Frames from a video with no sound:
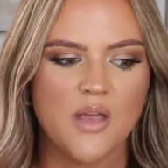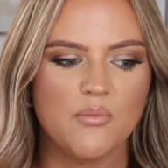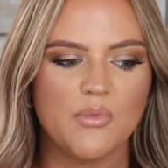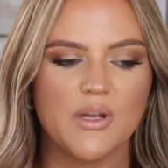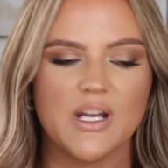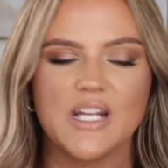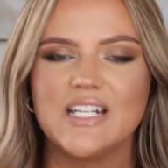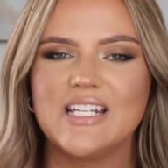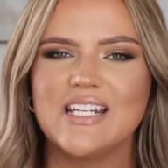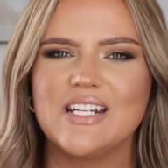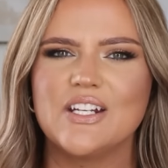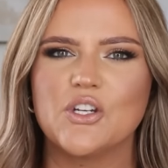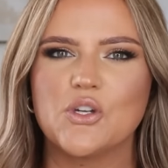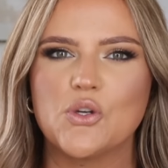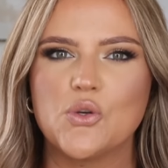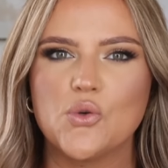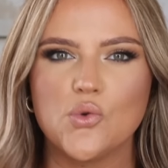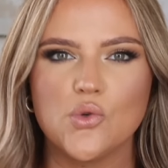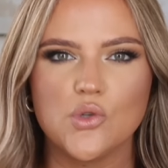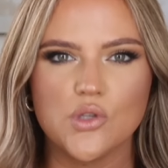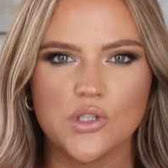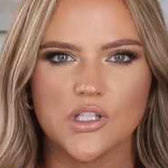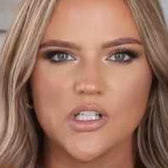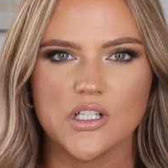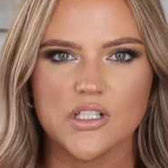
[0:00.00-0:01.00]
but I need a
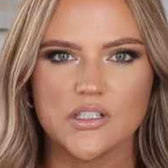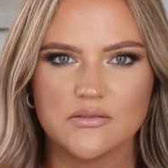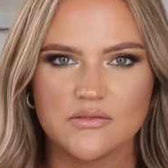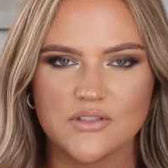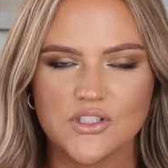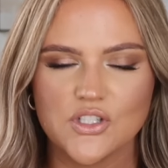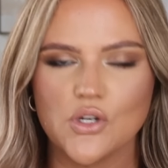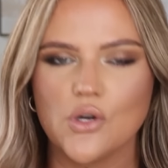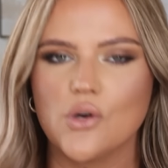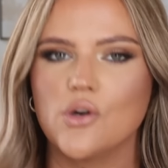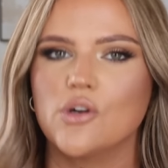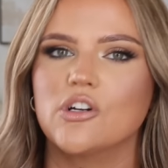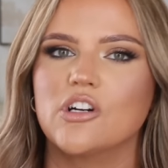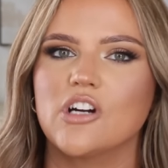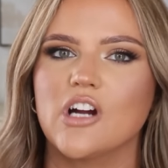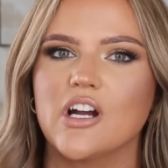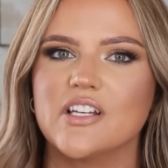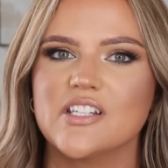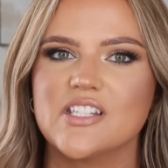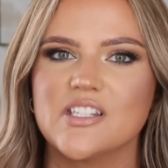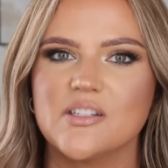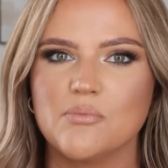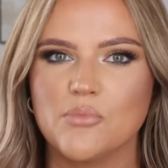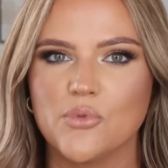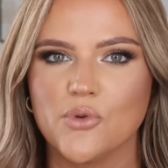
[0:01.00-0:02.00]
cooler to go
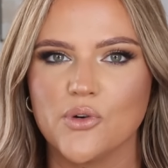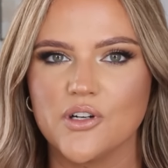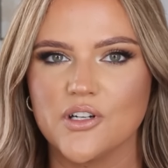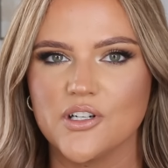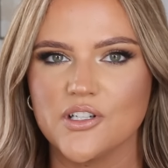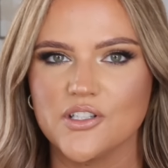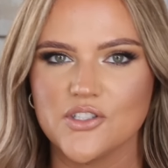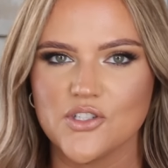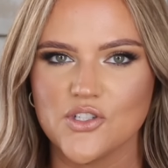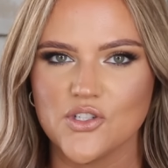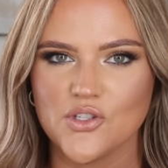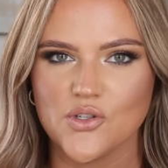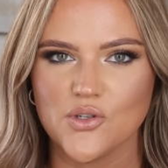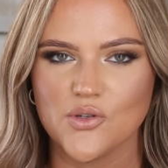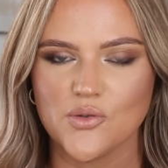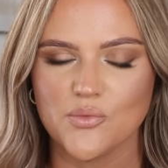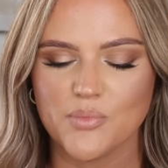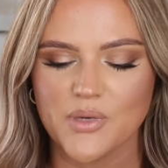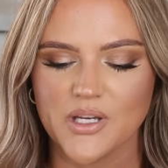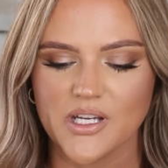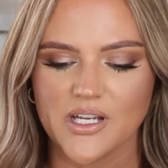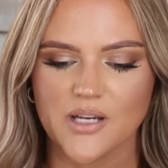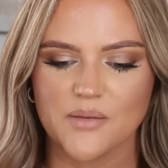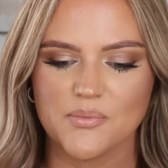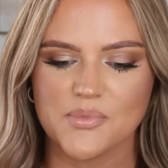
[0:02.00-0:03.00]
across the border to
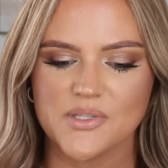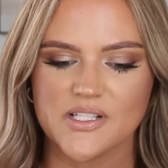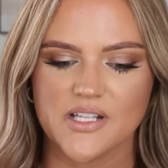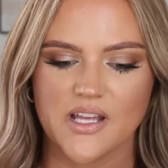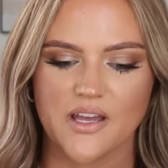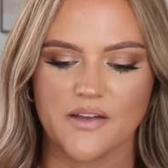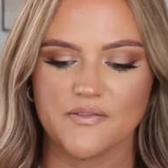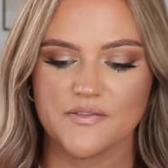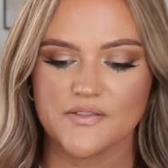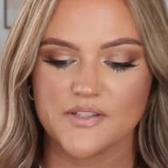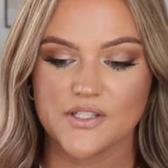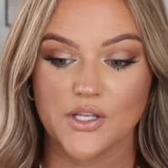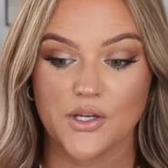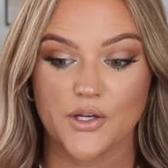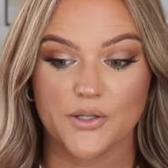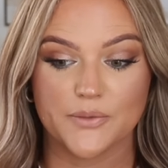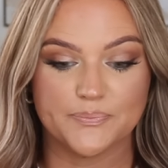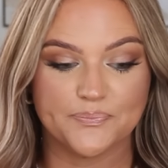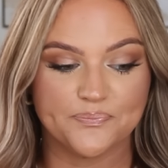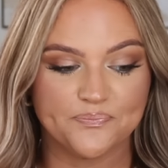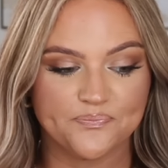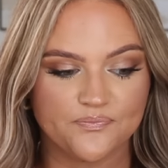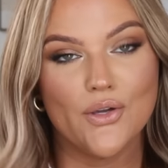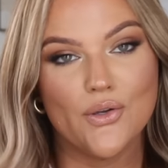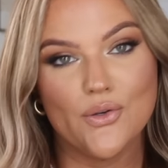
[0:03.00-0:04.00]
pick up stuff. So
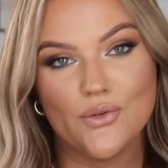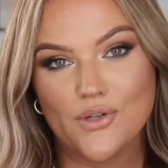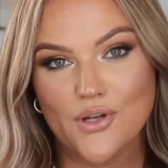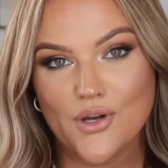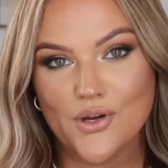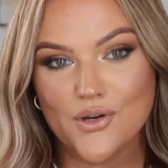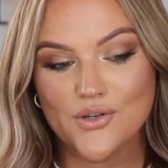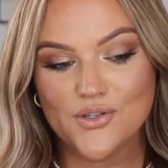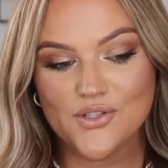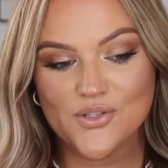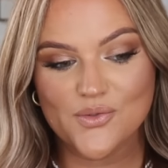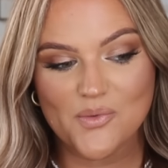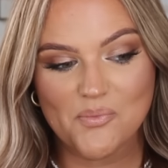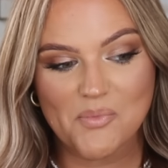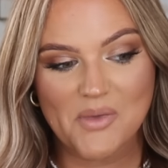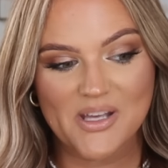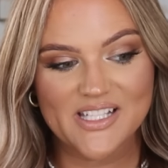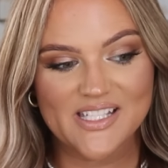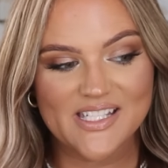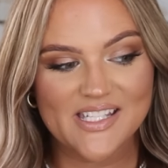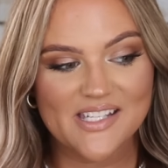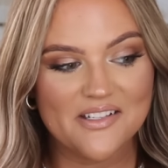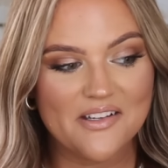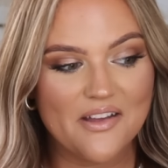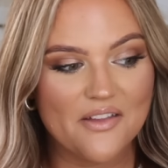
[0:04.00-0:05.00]
who knows, we
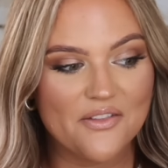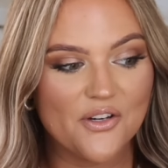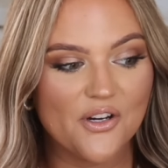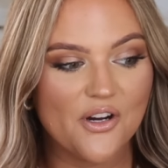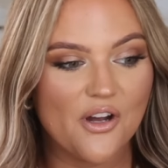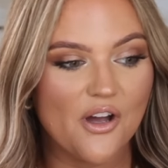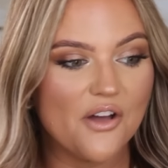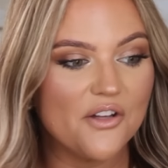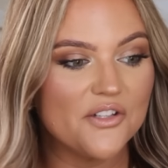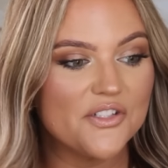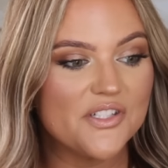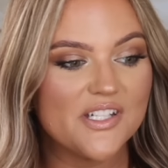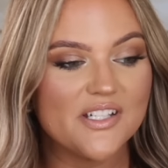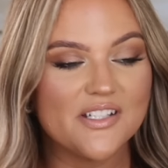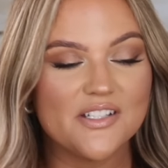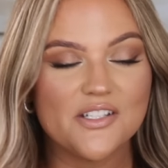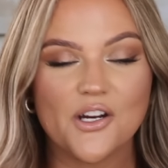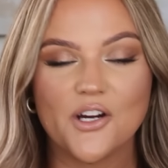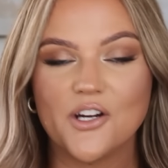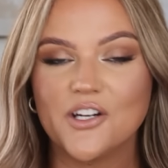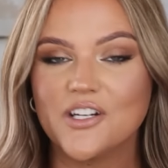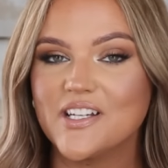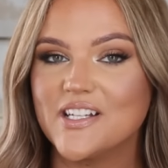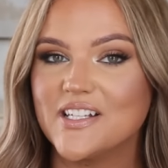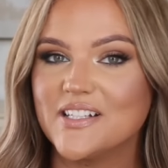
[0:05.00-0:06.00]
might see another Ulta
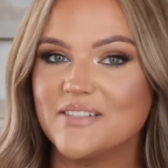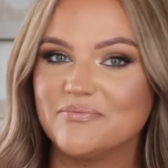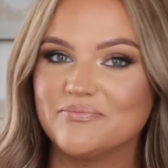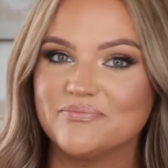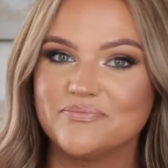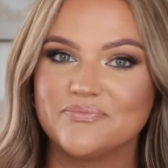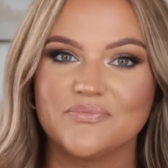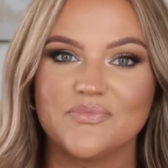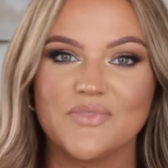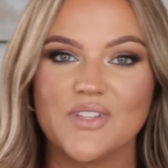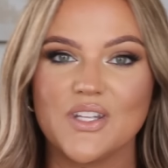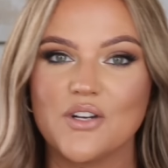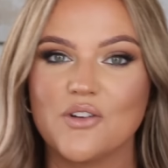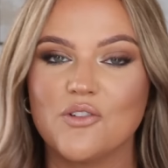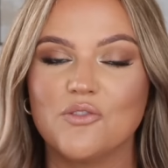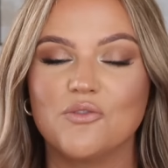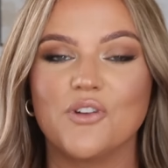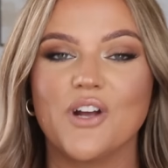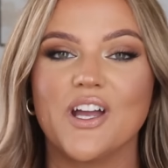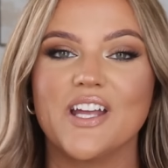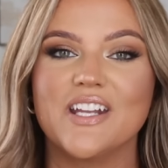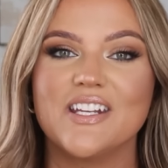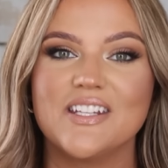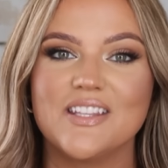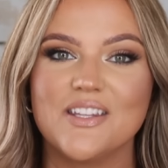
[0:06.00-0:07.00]
Target little
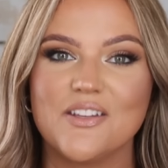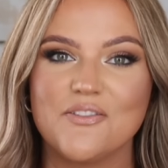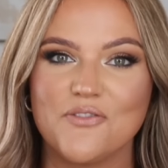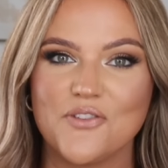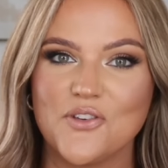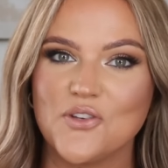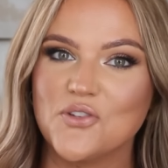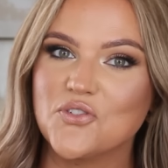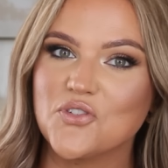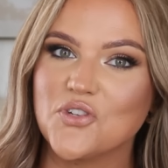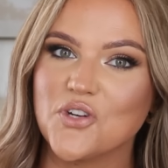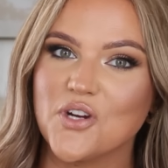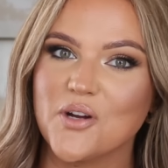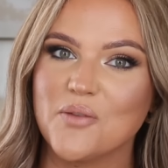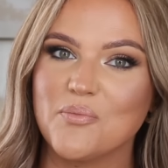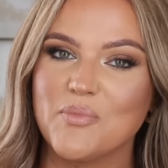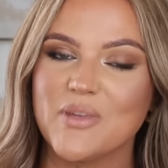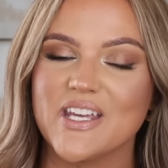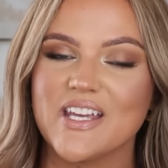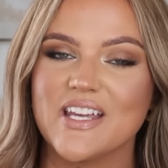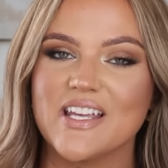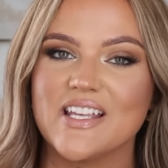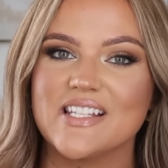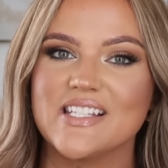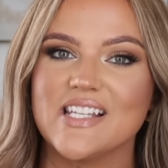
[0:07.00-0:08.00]
run in the future,
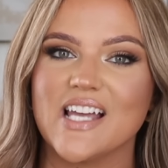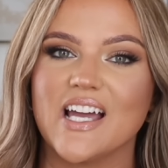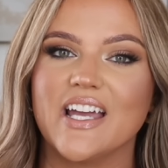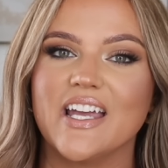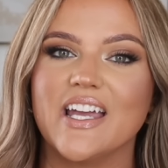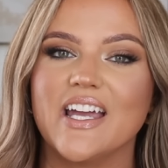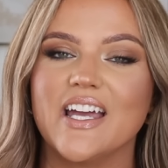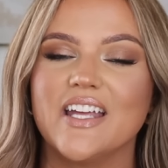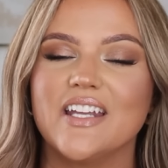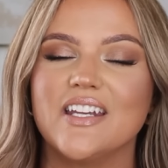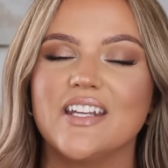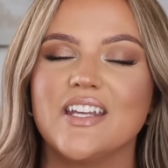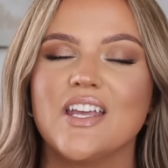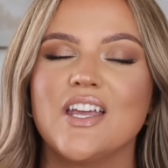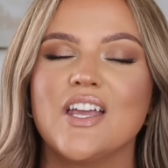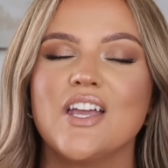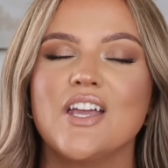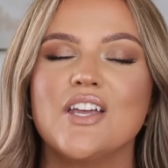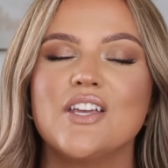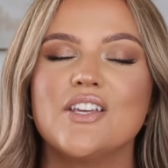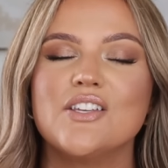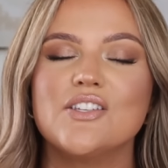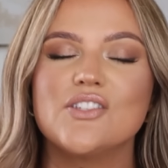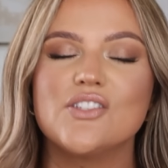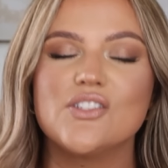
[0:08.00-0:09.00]
because I had
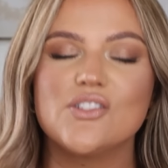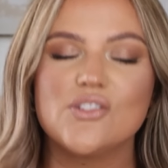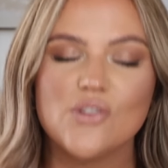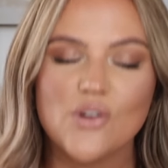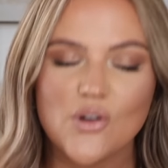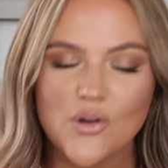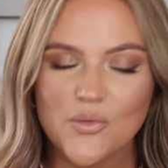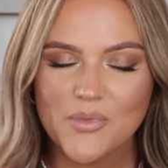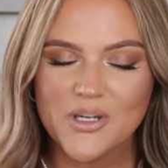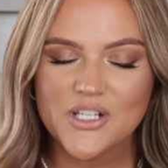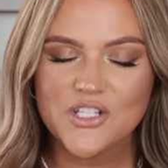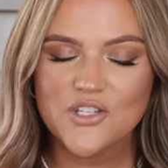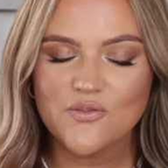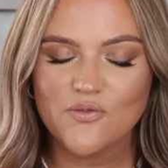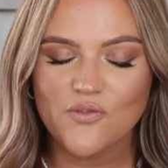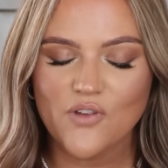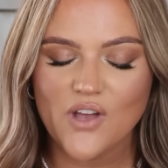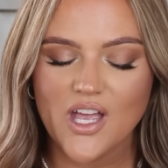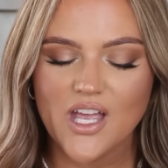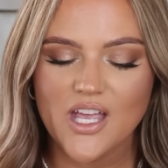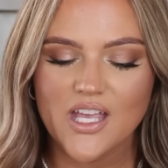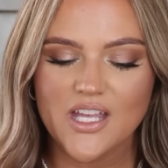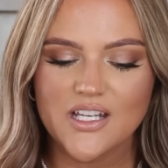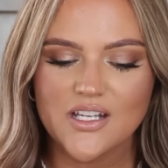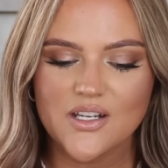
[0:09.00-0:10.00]
so much
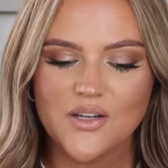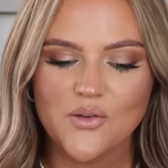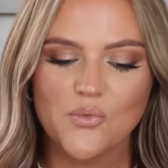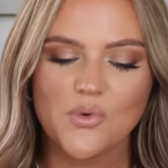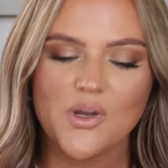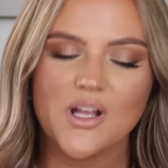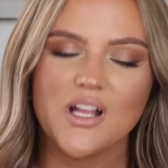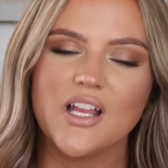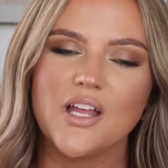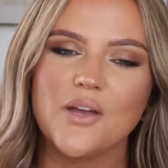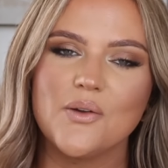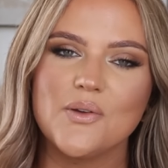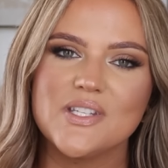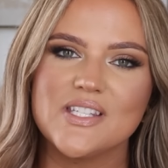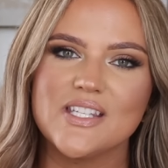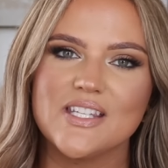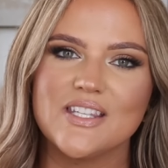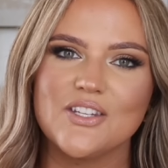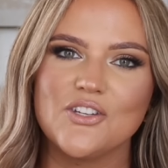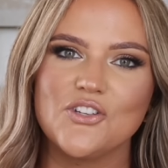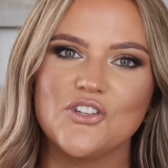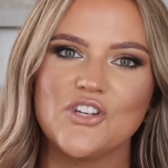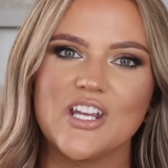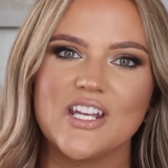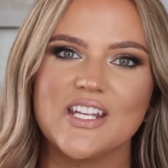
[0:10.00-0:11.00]
fun while I was in
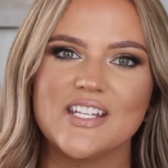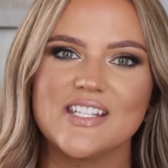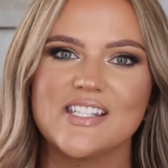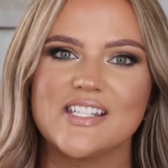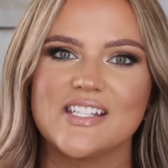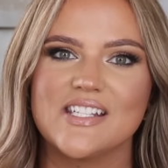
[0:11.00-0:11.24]
the United